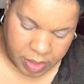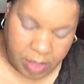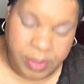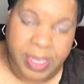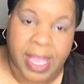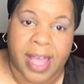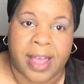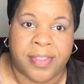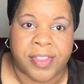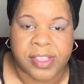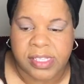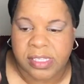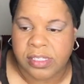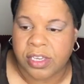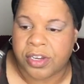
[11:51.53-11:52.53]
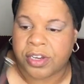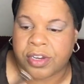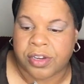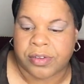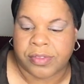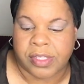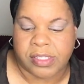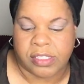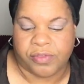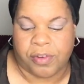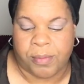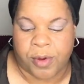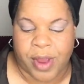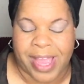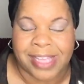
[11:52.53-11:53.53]
Yeah, and this is
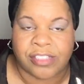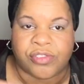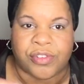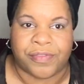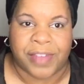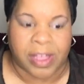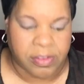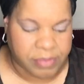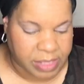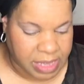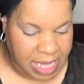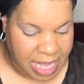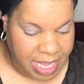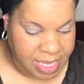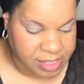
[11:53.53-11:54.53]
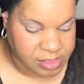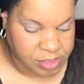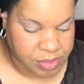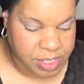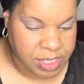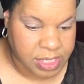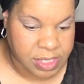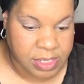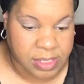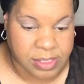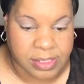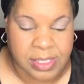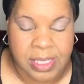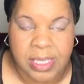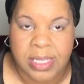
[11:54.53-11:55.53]
from her Extra Velvet line, so it
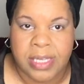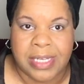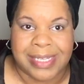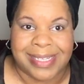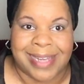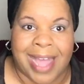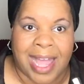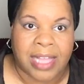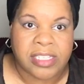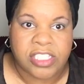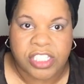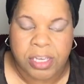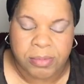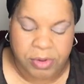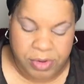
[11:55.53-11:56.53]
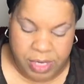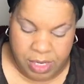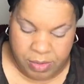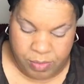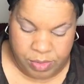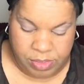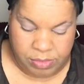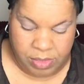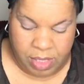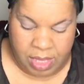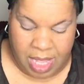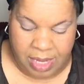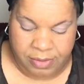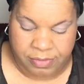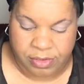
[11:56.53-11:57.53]
is not shimmery, which a
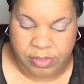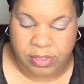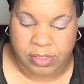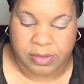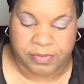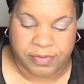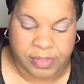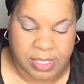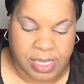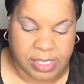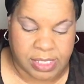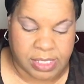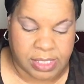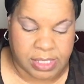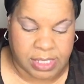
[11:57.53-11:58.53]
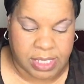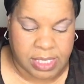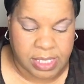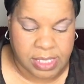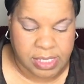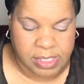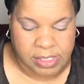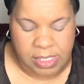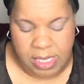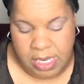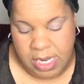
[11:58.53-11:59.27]
lot of her stuff technically is.